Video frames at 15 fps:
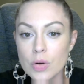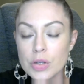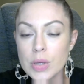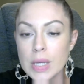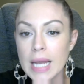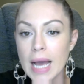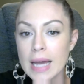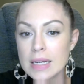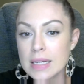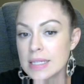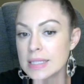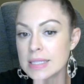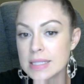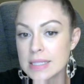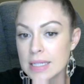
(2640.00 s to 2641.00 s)
can add an
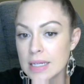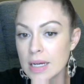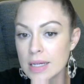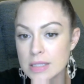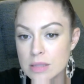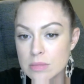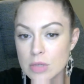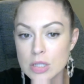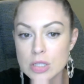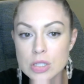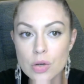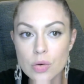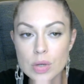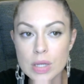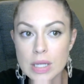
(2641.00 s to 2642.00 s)
existing customer.
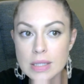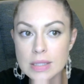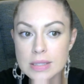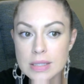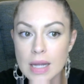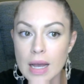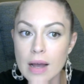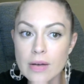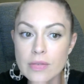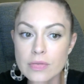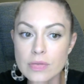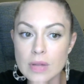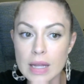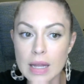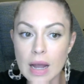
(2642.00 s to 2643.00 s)
So he doesn't have,
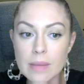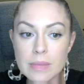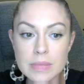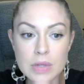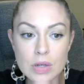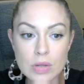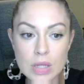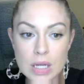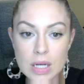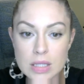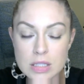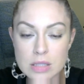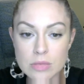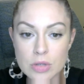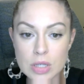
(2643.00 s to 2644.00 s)
like, I'm the only
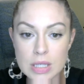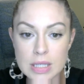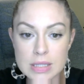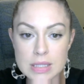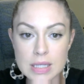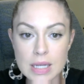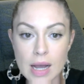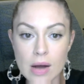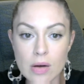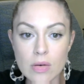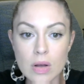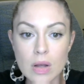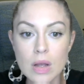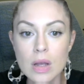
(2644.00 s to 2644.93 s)
customer in his account.